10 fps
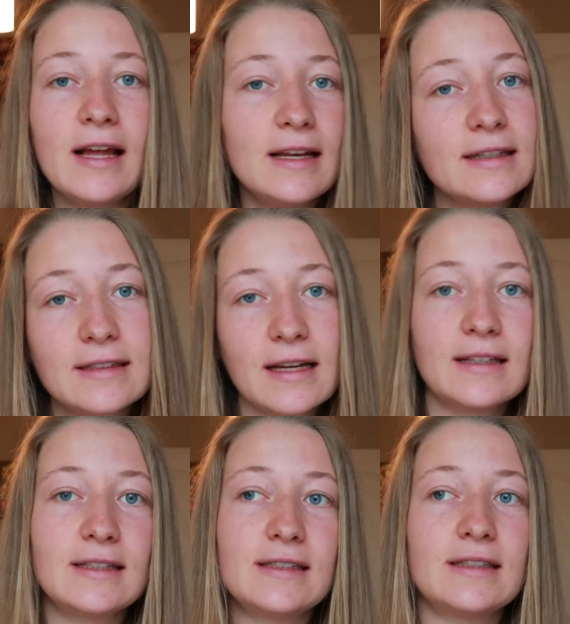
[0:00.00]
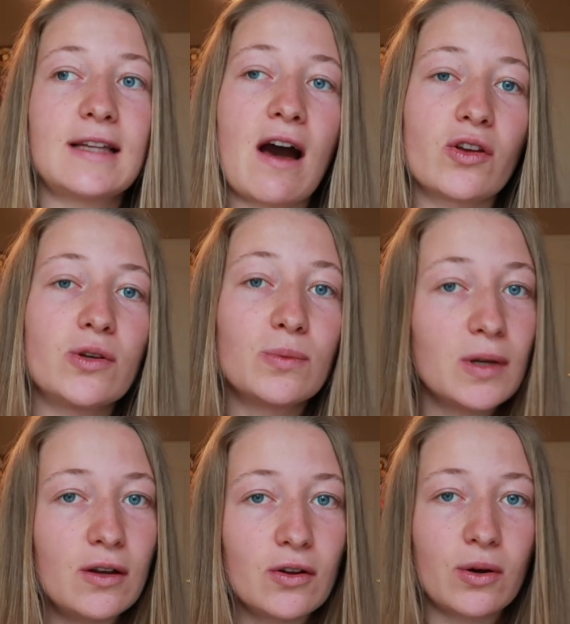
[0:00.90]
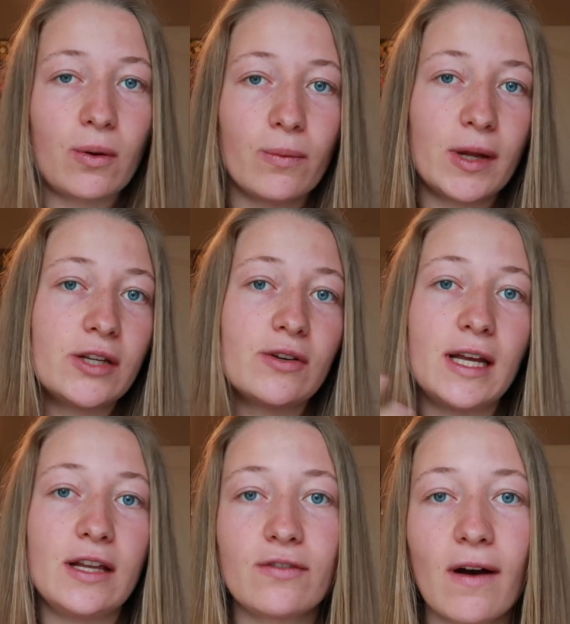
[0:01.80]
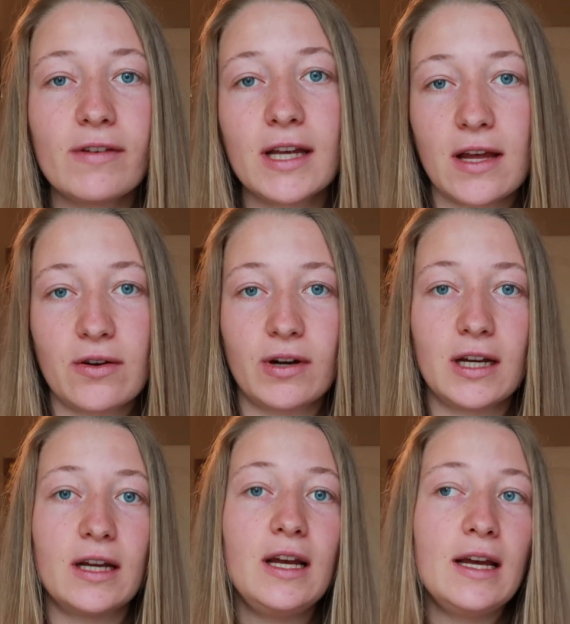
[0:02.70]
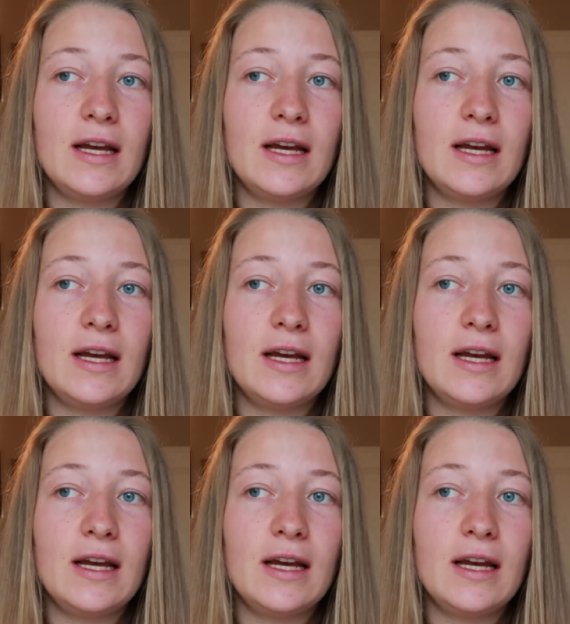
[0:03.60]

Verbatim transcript: listen, this is how you will look when you eat raw vegan or